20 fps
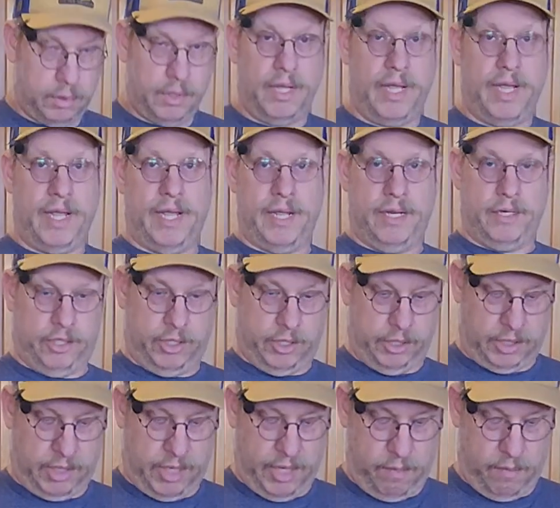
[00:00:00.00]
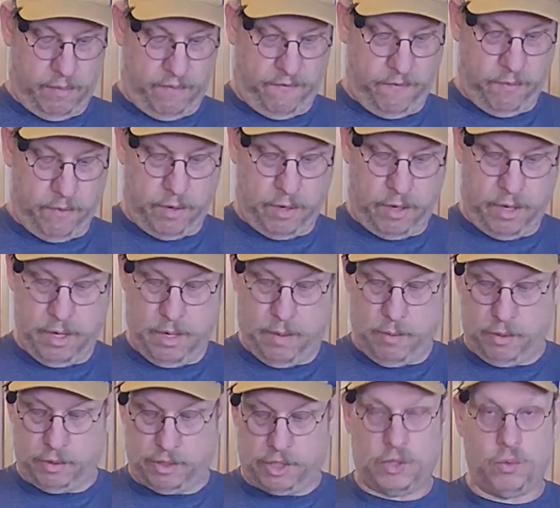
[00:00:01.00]
And just like before, I'm
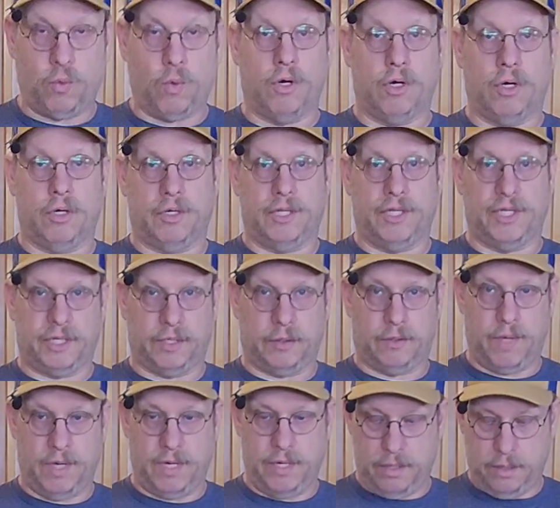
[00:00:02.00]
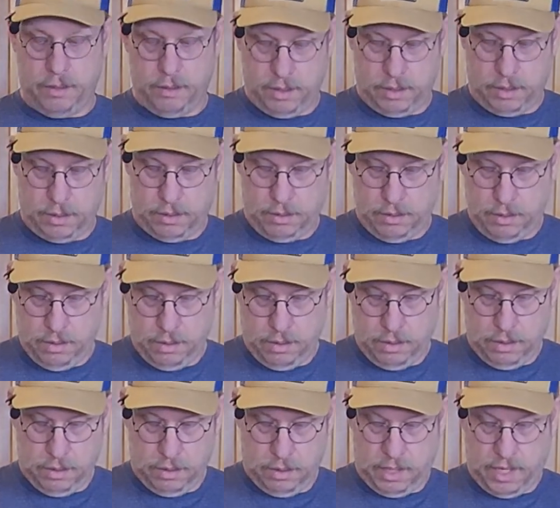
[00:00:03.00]
gonna swirl this around,
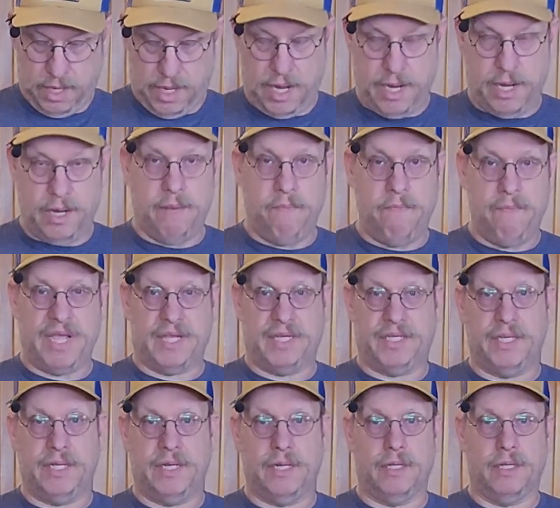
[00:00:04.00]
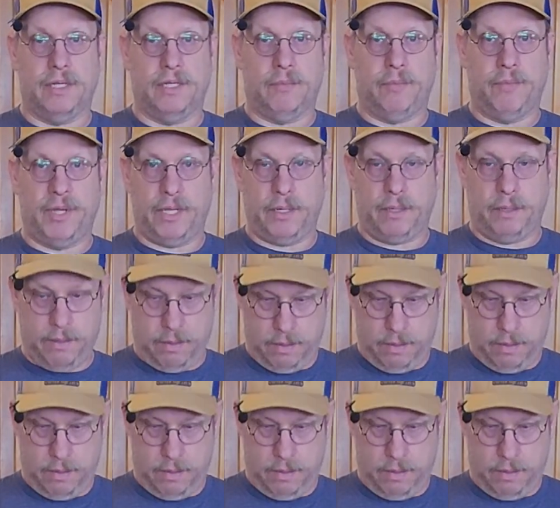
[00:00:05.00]
get it to mix in a little bit.